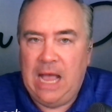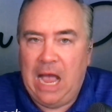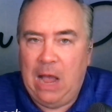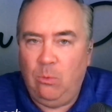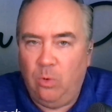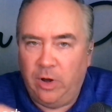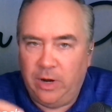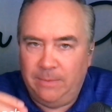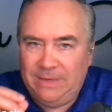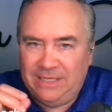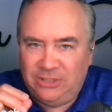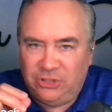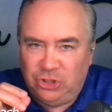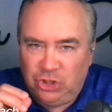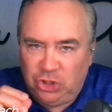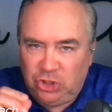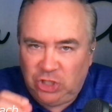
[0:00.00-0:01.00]
I want to be
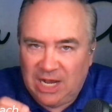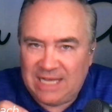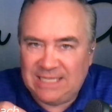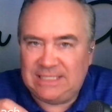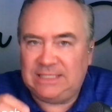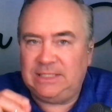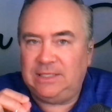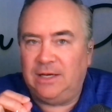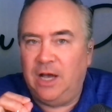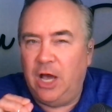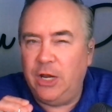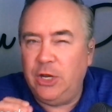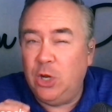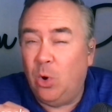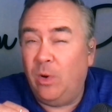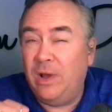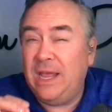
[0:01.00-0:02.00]
just
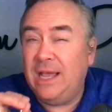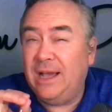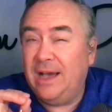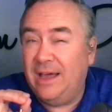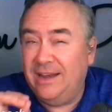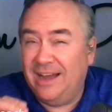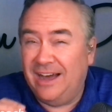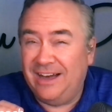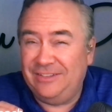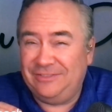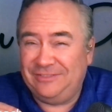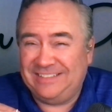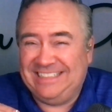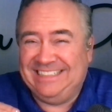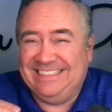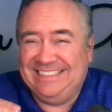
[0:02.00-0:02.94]
annoying enough